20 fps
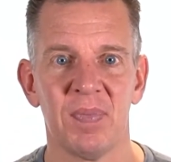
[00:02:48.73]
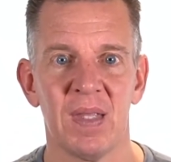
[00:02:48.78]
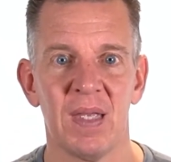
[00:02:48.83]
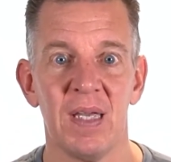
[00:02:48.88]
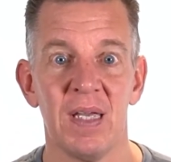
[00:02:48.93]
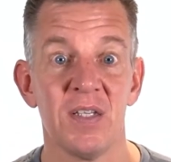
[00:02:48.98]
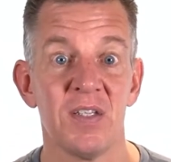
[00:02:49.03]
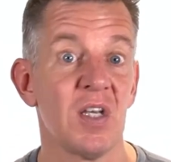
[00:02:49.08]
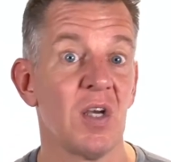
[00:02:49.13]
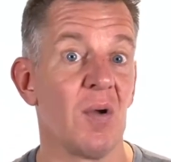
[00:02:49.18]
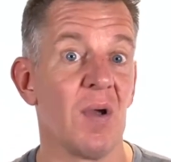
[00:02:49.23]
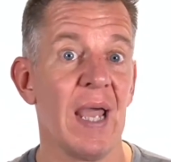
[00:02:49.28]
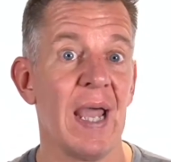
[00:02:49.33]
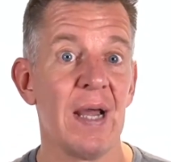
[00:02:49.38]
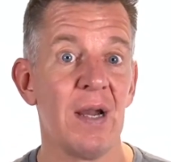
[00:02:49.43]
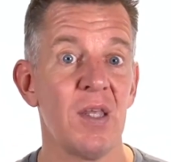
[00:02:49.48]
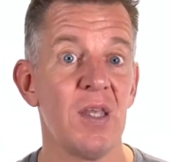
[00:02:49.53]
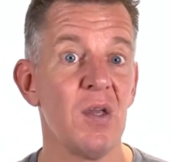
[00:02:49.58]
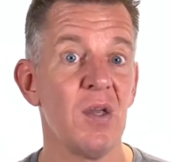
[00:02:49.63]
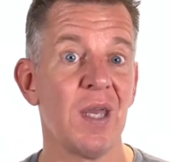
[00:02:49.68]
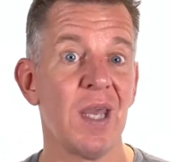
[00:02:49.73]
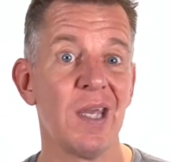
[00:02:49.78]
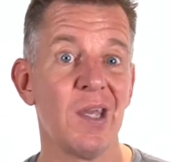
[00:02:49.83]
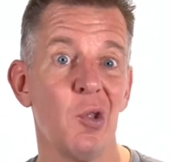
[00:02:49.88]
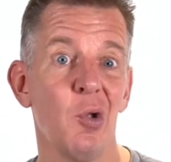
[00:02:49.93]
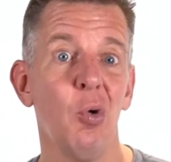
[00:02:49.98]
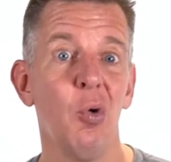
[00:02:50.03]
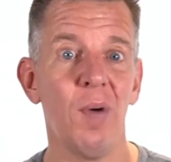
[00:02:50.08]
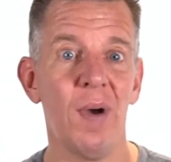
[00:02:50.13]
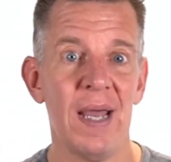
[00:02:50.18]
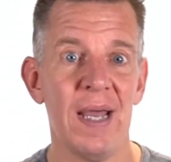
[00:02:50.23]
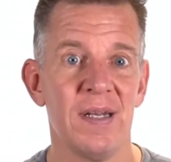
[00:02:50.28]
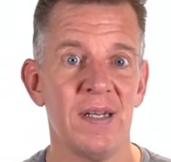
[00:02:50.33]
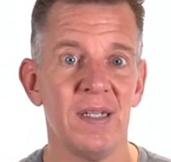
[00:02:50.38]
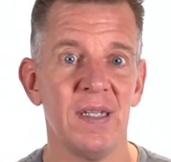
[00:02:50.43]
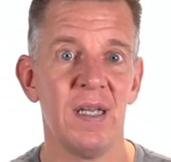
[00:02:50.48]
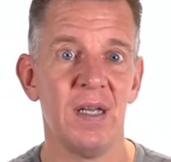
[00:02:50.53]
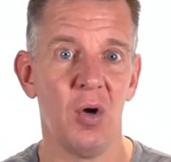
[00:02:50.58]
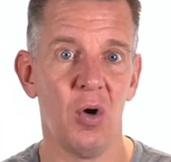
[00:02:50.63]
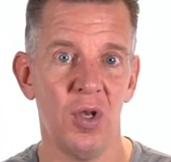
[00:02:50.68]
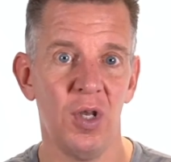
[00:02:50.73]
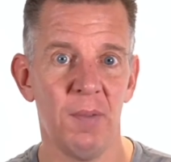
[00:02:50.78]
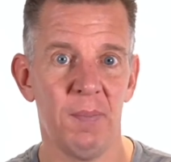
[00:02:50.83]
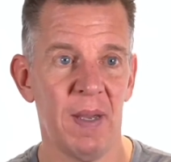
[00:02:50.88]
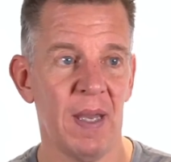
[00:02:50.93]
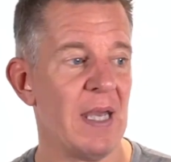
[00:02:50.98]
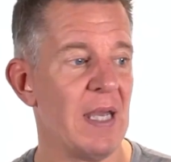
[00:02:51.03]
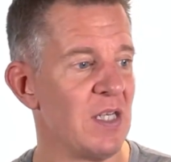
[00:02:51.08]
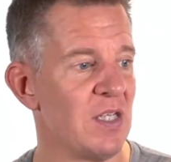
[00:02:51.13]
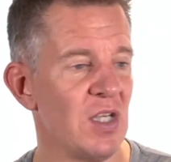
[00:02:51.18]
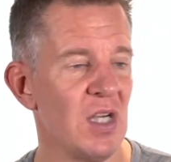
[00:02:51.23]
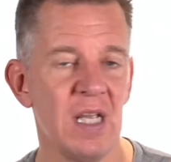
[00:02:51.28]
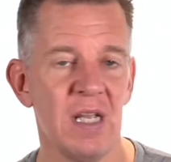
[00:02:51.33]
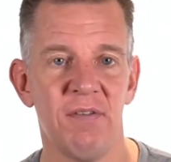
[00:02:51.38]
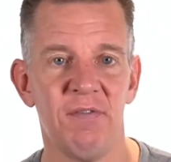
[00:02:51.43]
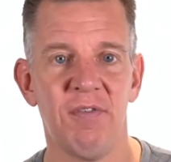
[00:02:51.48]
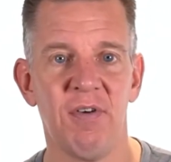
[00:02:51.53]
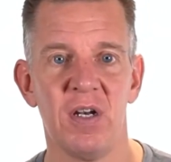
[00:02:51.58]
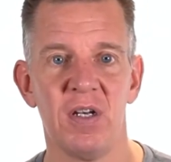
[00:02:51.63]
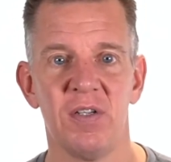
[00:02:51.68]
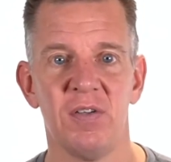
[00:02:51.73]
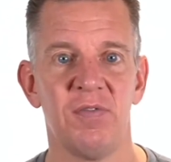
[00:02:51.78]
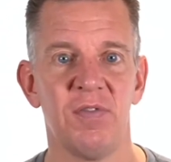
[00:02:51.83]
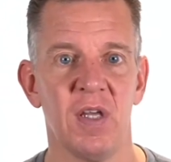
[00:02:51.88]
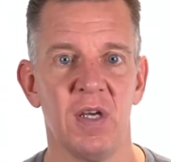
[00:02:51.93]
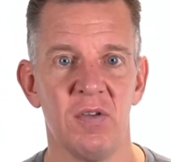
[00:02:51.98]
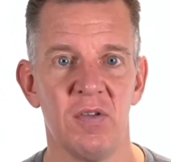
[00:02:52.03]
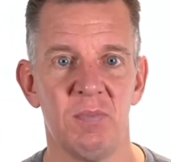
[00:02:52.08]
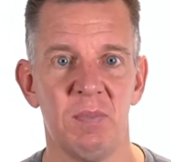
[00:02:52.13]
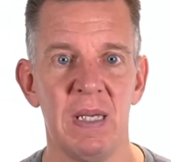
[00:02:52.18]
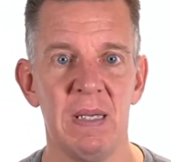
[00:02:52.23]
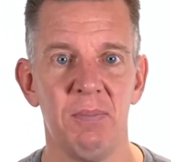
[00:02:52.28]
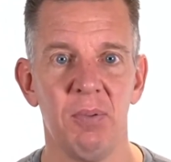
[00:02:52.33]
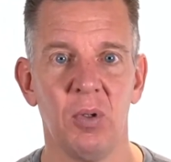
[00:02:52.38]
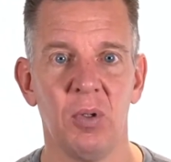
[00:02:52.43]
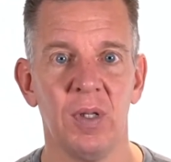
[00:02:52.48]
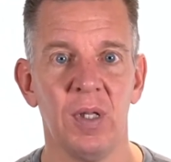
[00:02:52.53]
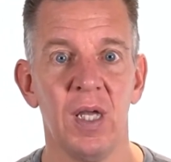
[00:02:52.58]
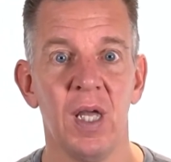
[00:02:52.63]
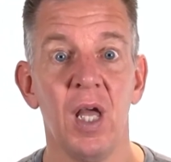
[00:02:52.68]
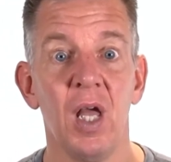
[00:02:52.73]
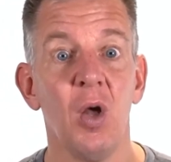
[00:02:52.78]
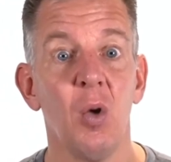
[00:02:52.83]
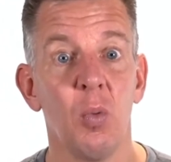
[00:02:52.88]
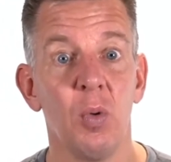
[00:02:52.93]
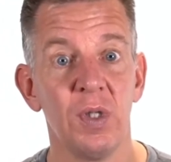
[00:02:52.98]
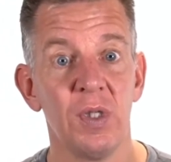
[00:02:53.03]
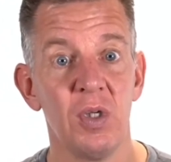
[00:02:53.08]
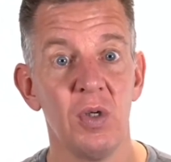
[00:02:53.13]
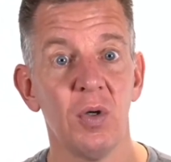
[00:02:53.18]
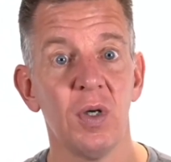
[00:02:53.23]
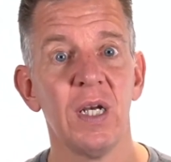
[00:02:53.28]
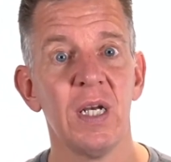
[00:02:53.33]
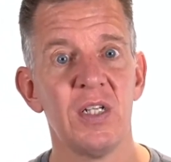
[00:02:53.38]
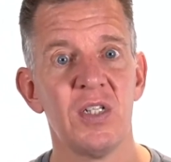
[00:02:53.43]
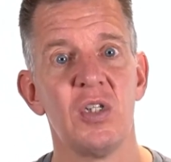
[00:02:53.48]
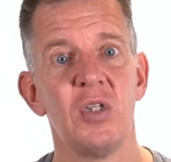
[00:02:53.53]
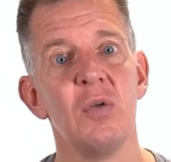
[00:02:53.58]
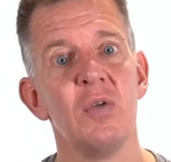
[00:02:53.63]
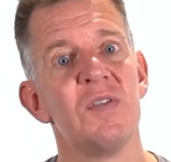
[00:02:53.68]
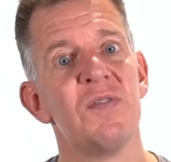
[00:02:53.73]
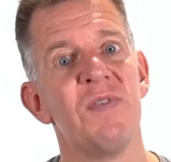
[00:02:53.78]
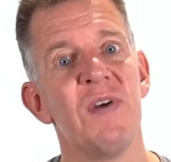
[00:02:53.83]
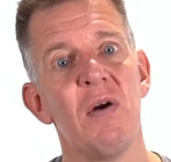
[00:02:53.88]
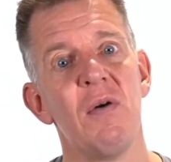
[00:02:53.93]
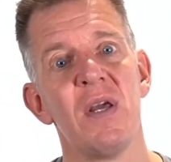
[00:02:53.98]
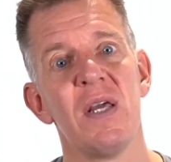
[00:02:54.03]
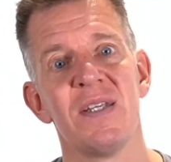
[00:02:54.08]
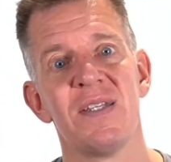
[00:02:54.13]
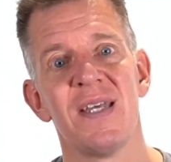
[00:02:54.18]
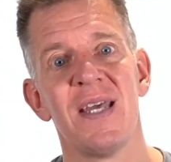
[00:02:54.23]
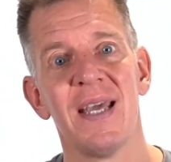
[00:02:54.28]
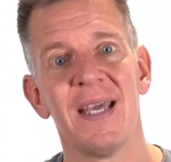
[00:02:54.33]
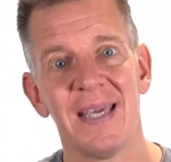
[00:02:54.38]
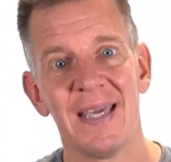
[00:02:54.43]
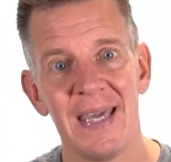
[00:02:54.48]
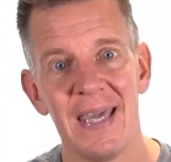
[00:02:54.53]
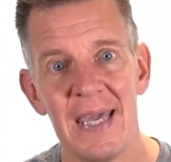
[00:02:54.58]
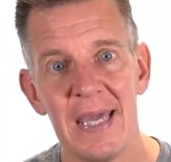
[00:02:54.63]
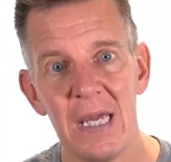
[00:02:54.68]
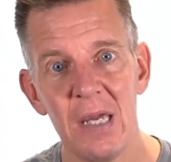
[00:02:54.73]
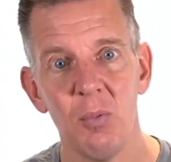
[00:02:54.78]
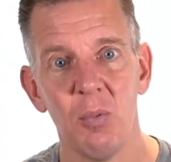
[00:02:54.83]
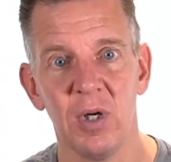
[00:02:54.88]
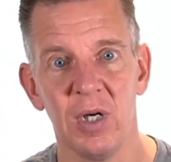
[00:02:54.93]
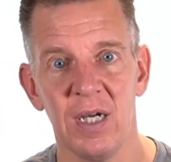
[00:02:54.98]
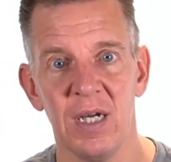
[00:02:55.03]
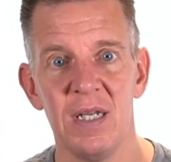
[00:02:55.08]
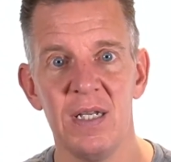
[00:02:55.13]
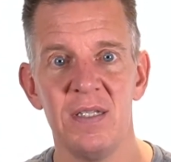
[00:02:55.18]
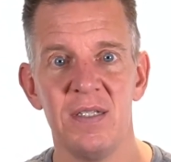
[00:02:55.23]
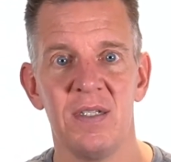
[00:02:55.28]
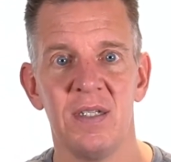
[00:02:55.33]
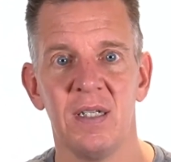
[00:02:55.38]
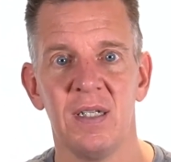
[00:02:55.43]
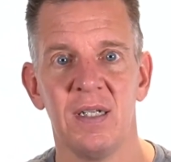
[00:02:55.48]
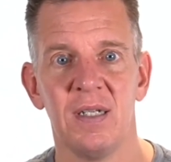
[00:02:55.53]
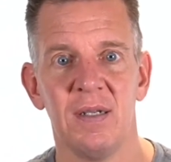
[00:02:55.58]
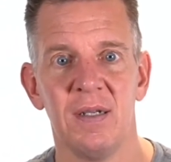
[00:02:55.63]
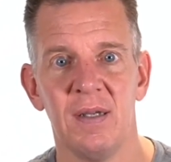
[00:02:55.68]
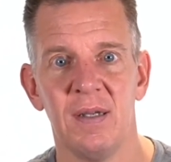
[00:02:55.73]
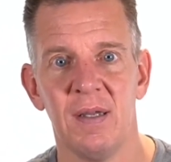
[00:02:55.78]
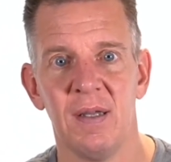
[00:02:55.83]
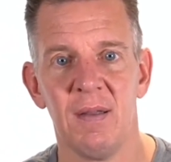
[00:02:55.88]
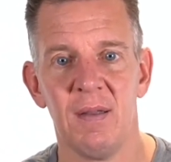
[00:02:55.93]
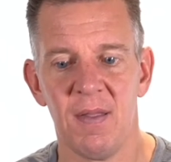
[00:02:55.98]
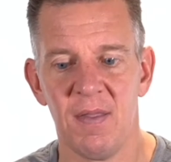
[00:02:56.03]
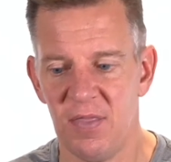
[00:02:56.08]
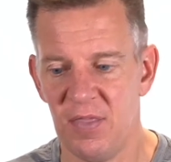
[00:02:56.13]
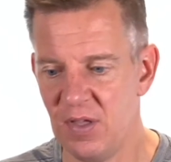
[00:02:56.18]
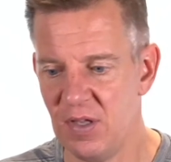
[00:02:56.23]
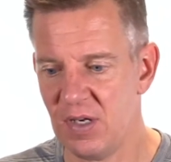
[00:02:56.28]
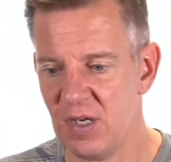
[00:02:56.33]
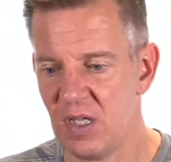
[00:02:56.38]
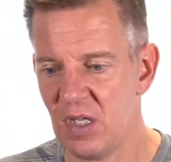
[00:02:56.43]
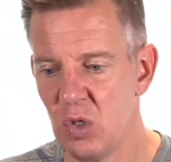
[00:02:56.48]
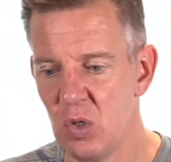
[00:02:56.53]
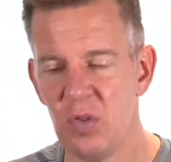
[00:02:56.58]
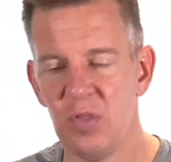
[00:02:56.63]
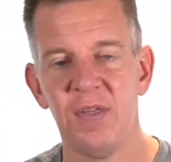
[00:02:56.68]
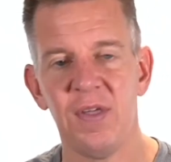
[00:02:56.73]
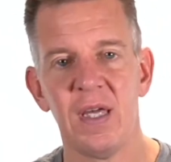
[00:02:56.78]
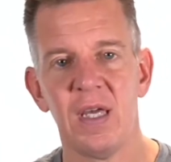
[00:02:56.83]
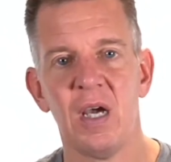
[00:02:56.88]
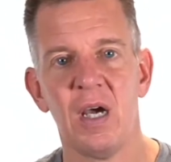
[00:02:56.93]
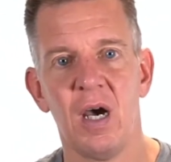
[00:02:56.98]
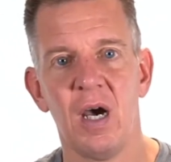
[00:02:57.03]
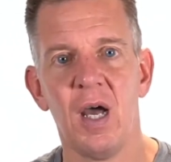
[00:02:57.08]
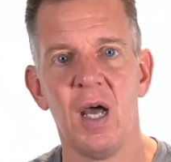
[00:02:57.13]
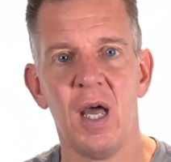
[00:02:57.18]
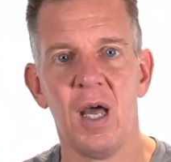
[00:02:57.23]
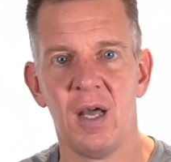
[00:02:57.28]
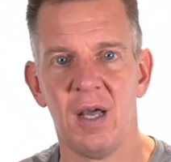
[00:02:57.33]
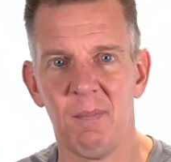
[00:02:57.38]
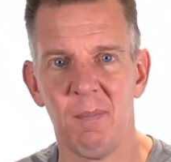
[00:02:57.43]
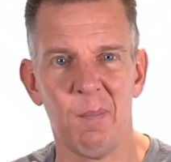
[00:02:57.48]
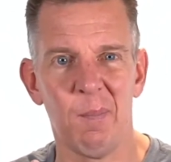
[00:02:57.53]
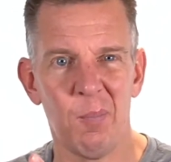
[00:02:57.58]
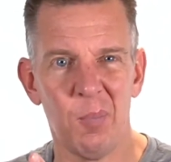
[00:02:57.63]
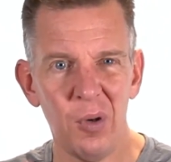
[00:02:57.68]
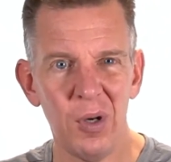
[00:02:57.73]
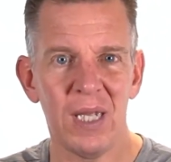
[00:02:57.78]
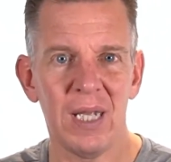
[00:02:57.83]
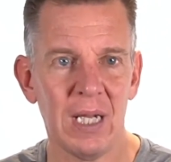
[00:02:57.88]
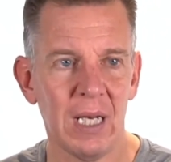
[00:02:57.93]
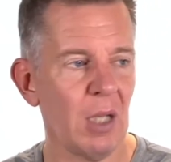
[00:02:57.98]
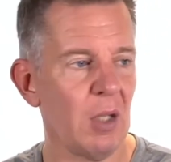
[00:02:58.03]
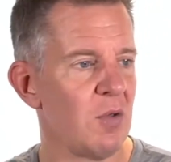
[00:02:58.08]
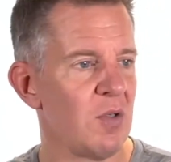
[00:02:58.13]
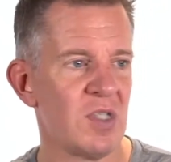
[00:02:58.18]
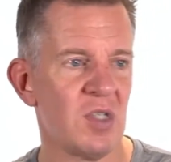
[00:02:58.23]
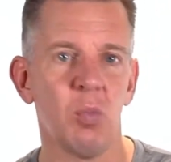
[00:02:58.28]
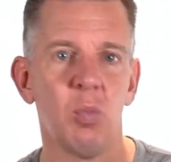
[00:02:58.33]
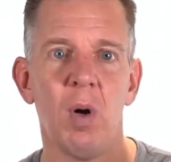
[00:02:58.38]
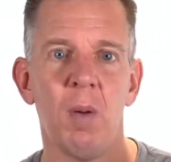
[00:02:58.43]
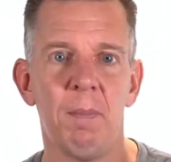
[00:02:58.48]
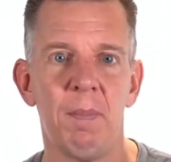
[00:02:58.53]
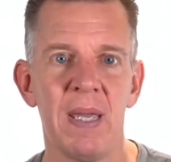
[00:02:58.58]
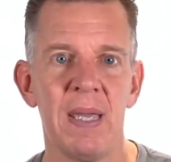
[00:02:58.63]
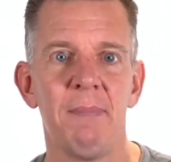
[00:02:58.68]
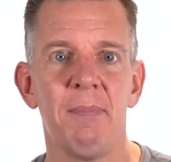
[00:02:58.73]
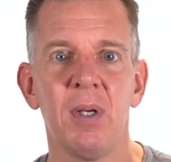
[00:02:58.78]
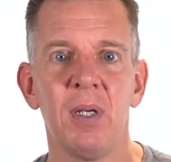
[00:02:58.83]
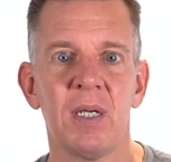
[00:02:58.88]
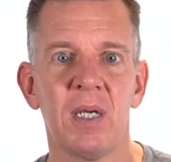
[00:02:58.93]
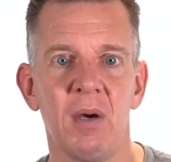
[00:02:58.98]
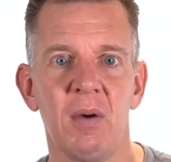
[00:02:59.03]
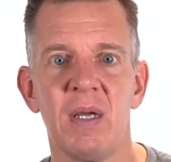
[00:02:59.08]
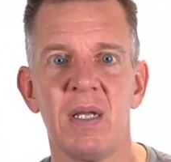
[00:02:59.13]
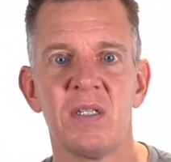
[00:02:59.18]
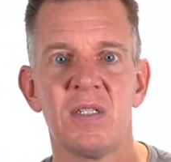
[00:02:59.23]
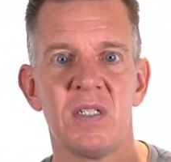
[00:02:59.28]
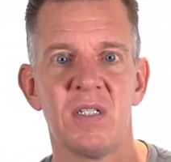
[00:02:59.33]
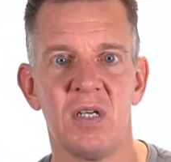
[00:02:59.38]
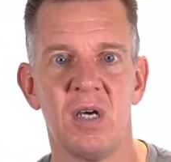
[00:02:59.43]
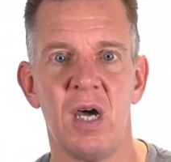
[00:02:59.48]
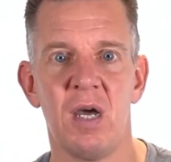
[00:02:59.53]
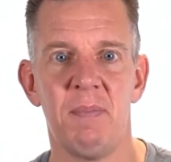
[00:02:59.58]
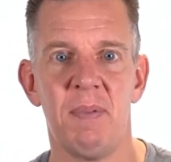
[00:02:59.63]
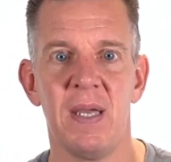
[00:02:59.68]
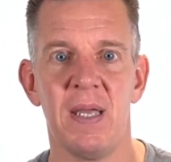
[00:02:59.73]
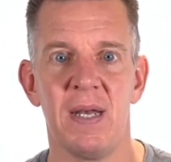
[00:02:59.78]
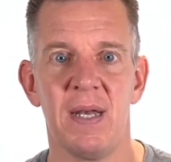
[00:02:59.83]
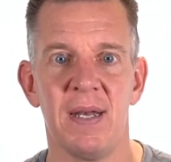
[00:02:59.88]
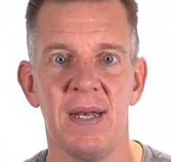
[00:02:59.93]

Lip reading: So how do you get your ad on the page in front of those people? Well, you're going to choose various keywords that you think are pretty close to what people are going to type in.